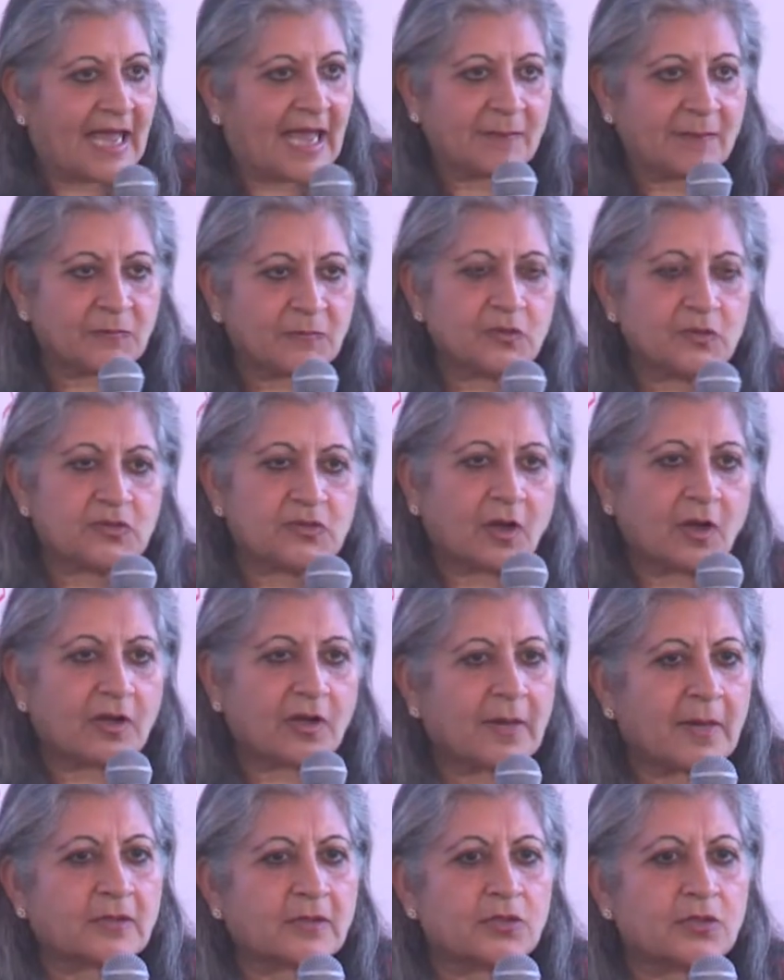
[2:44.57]
going to talk
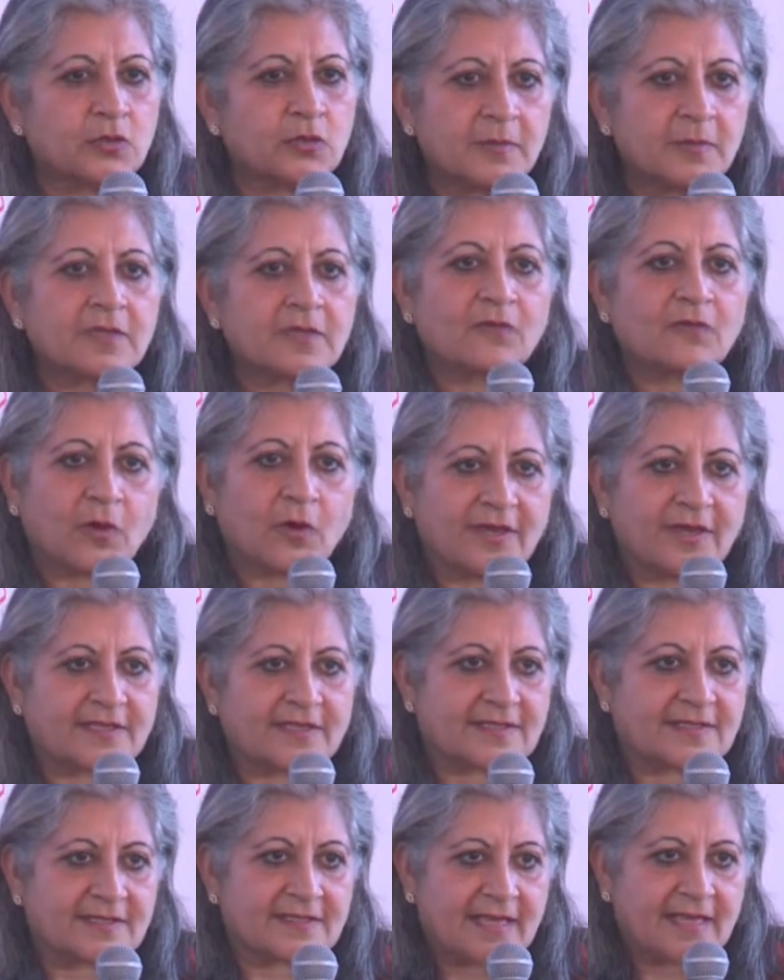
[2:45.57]
about the human
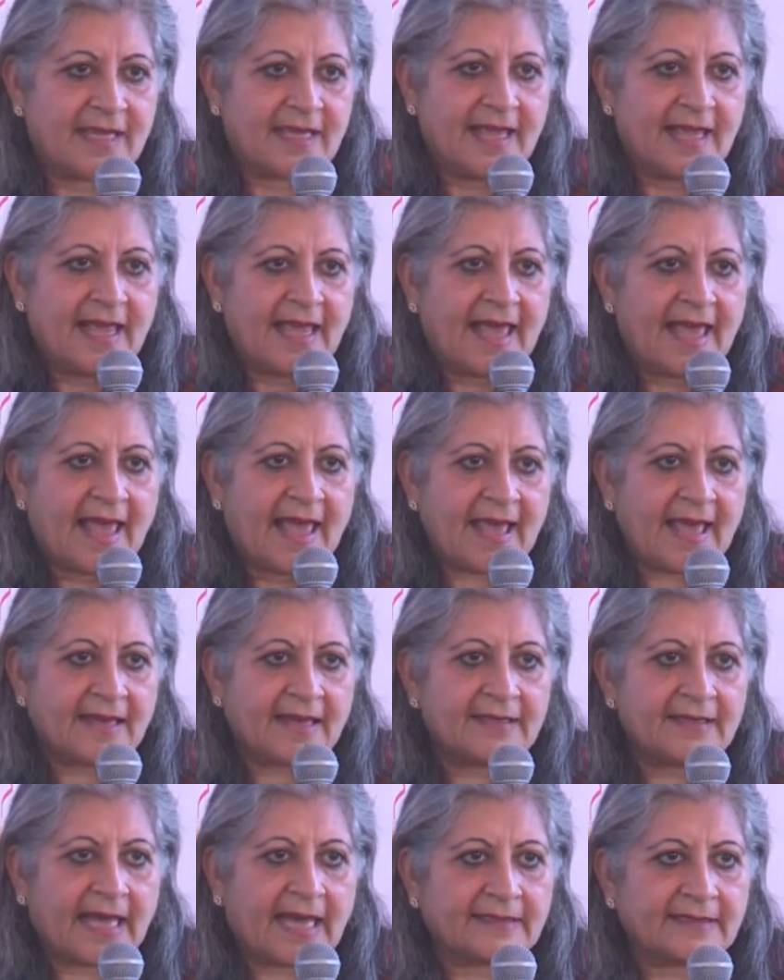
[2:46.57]
voice.
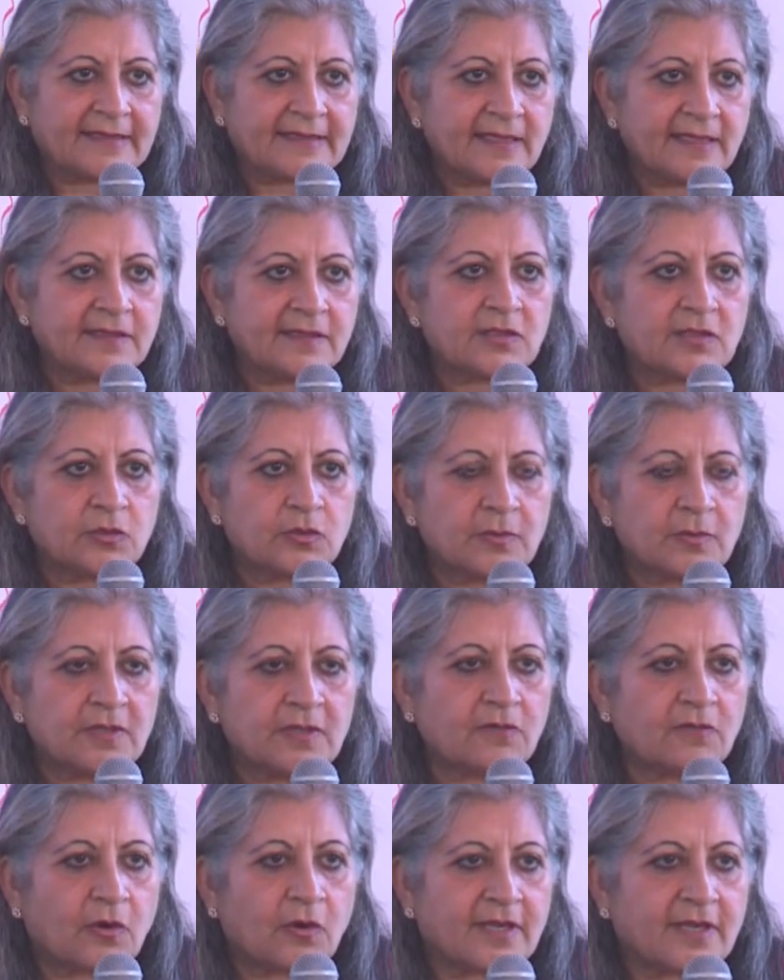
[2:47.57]
And I think the
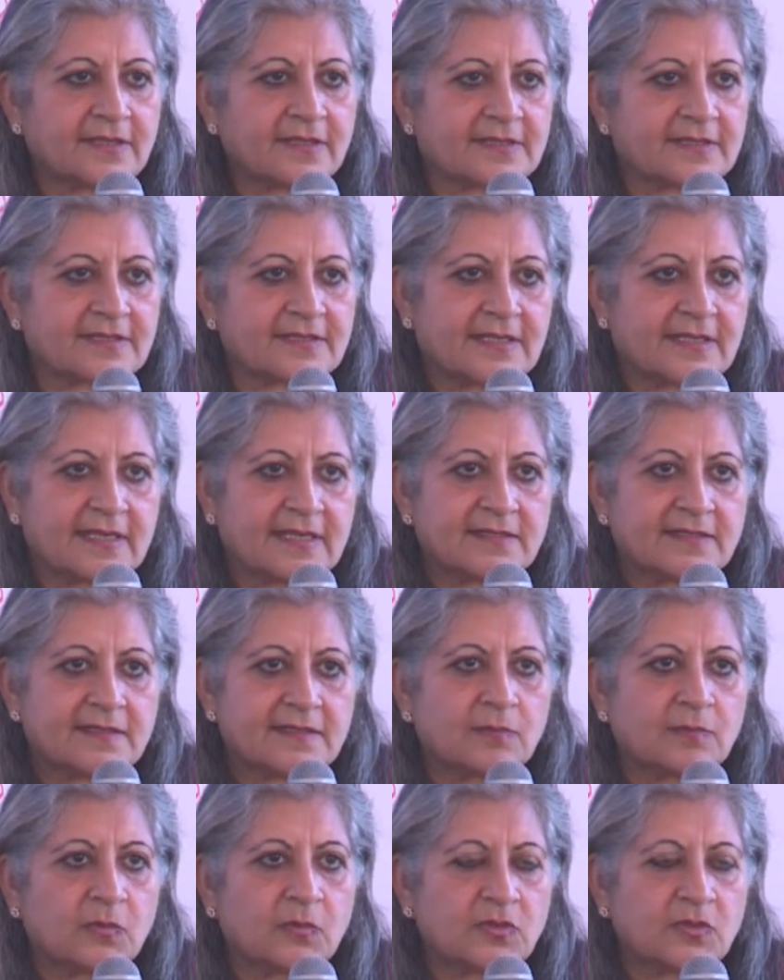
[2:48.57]
human voice is
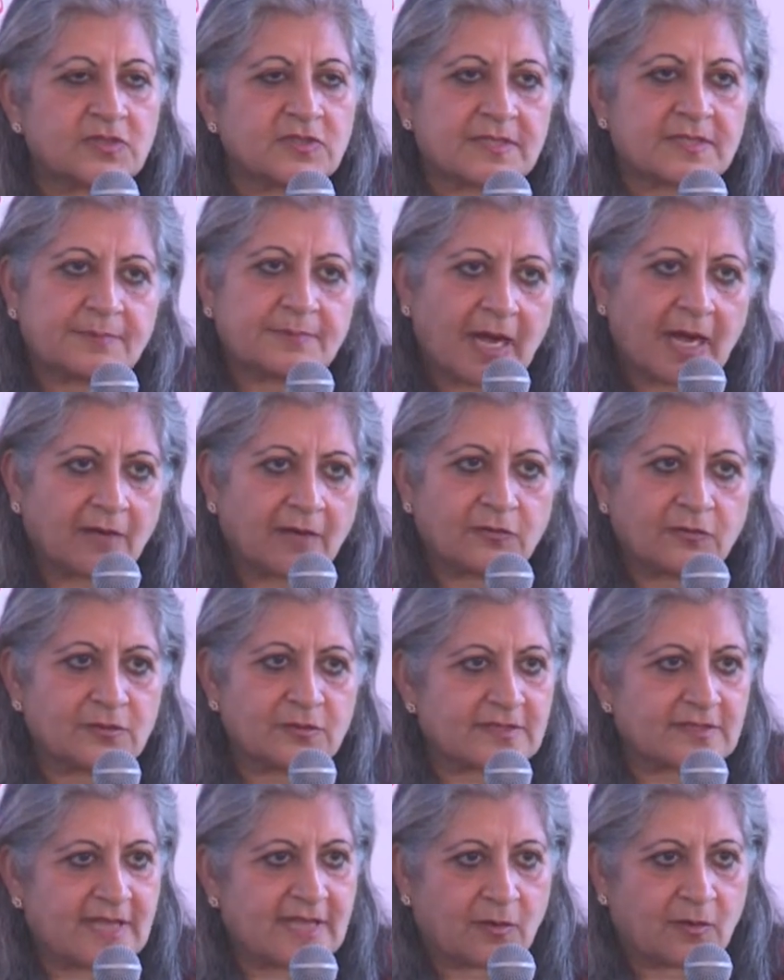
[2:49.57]
the most powerful
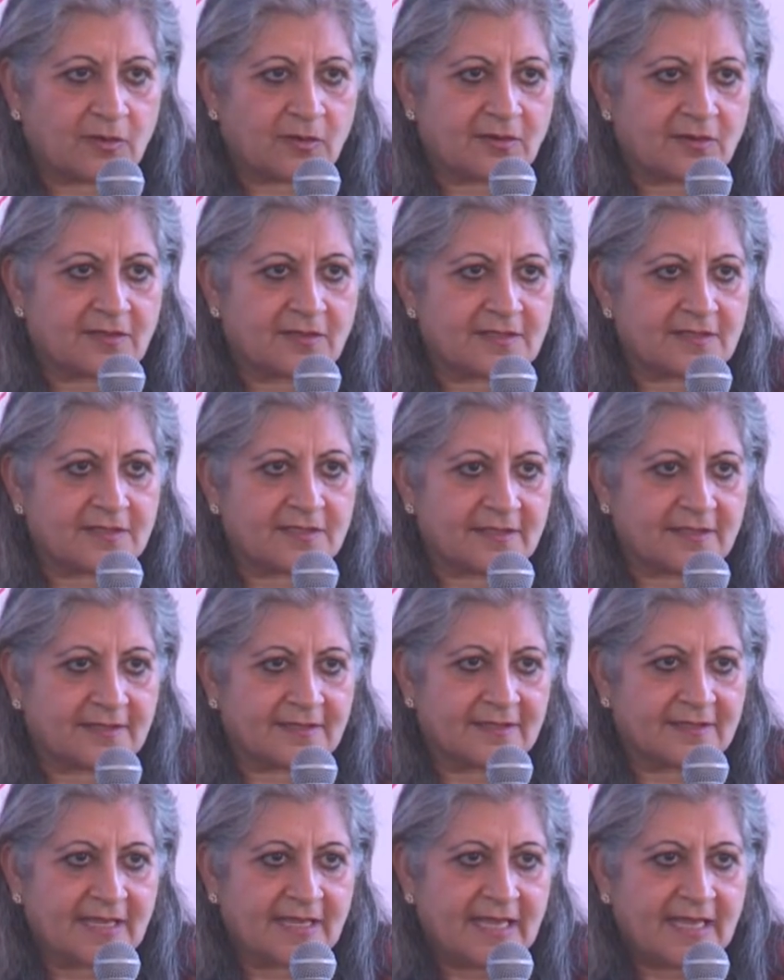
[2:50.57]
sound on this
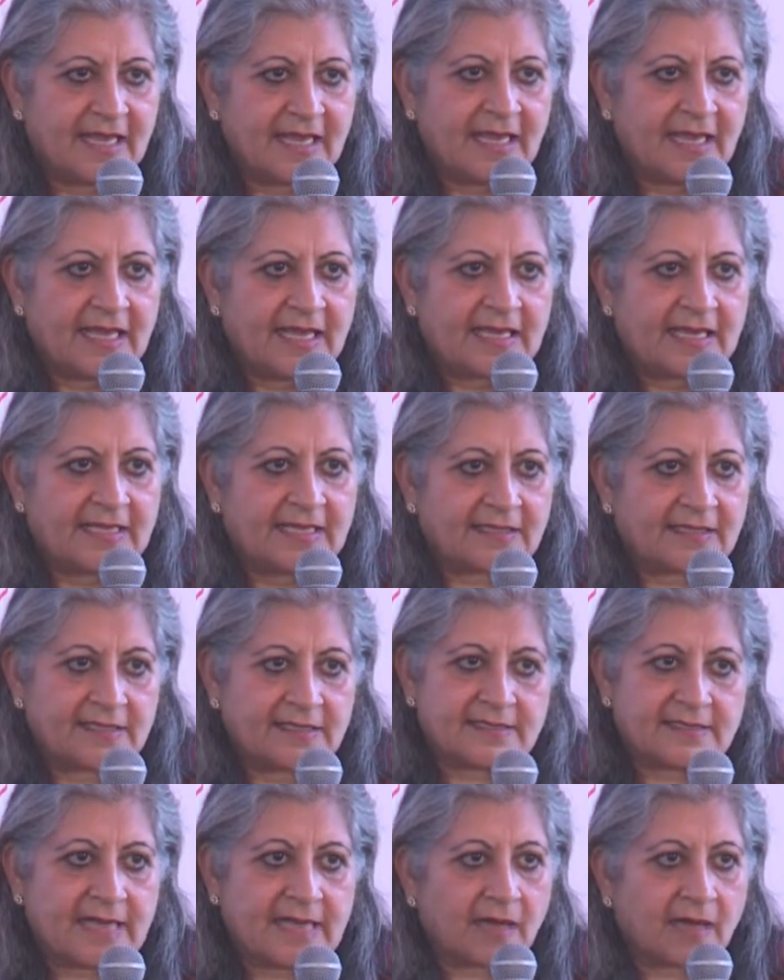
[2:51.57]
earth. It can
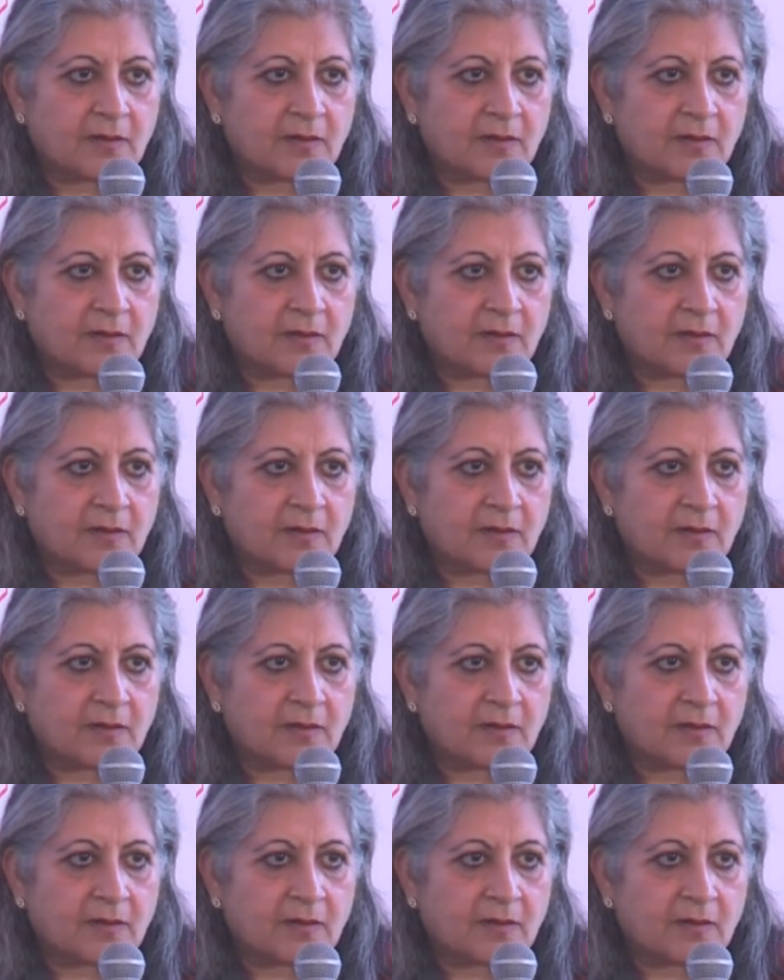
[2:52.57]
start a